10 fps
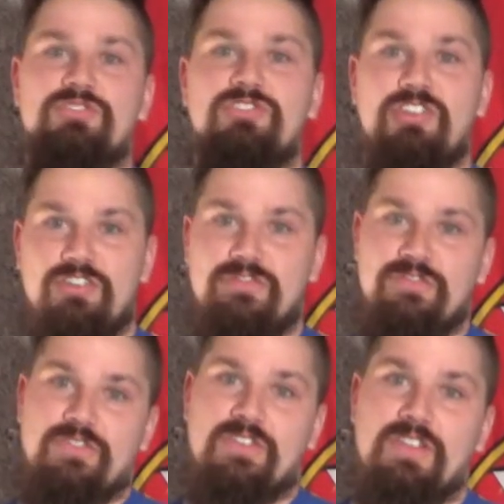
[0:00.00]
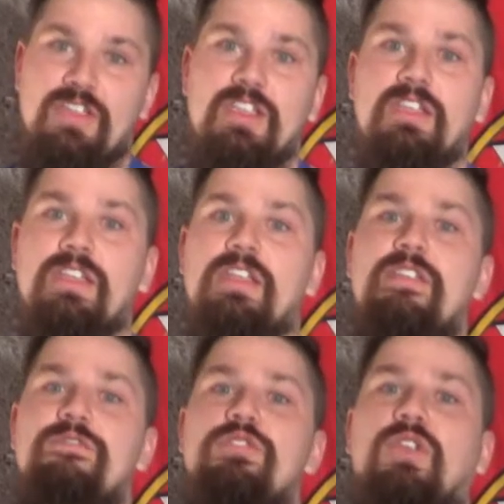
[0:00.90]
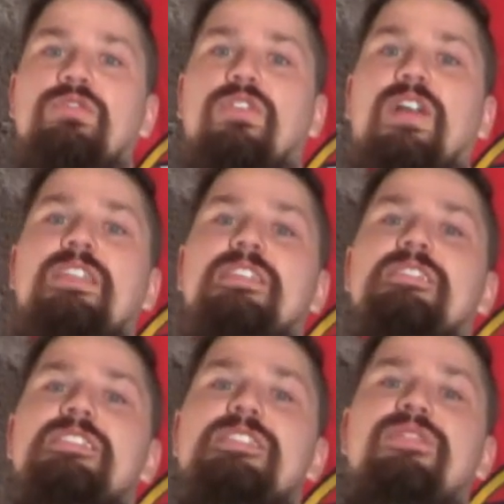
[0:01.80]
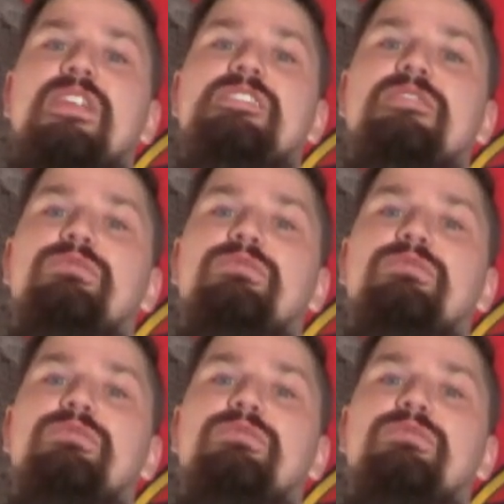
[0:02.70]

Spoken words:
nerf, if you can find a defensive